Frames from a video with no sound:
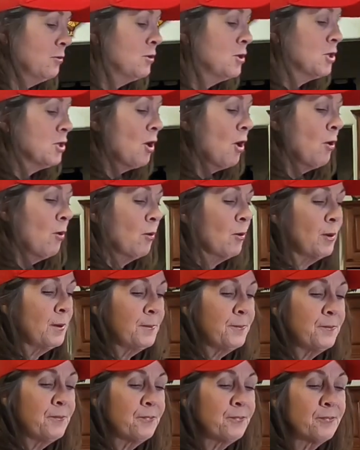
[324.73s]
So,
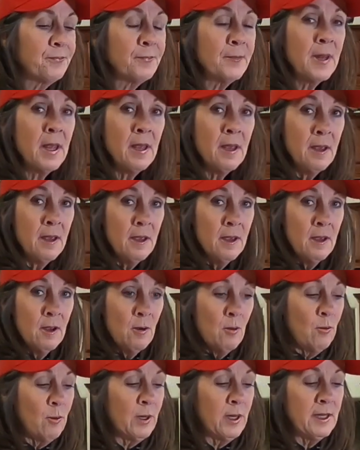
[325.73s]

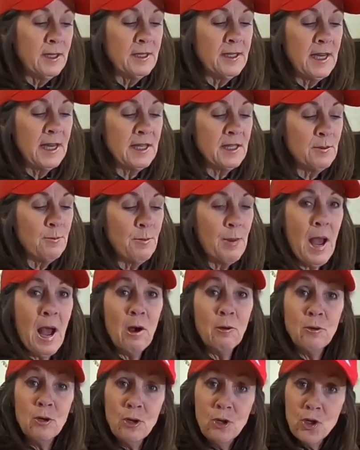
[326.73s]
we're gonna take some
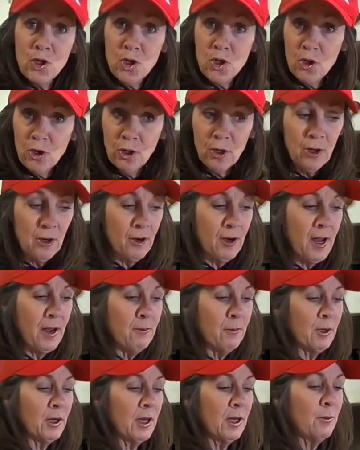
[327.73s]
powdered sugar
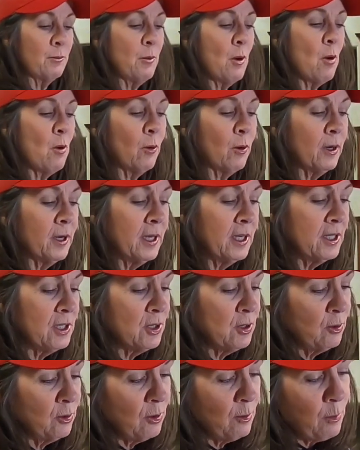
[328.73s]
and we're gonna pour it
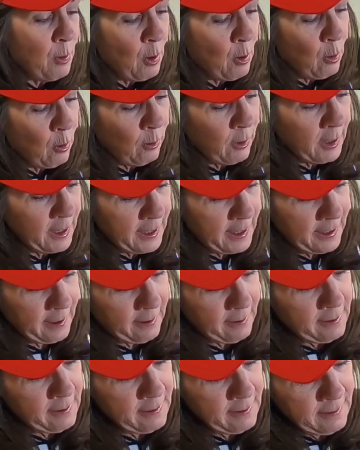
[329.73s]
into the bowl
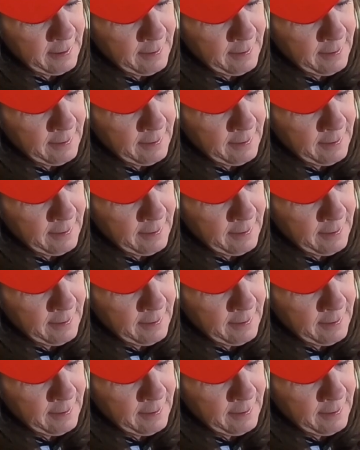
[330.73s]
here.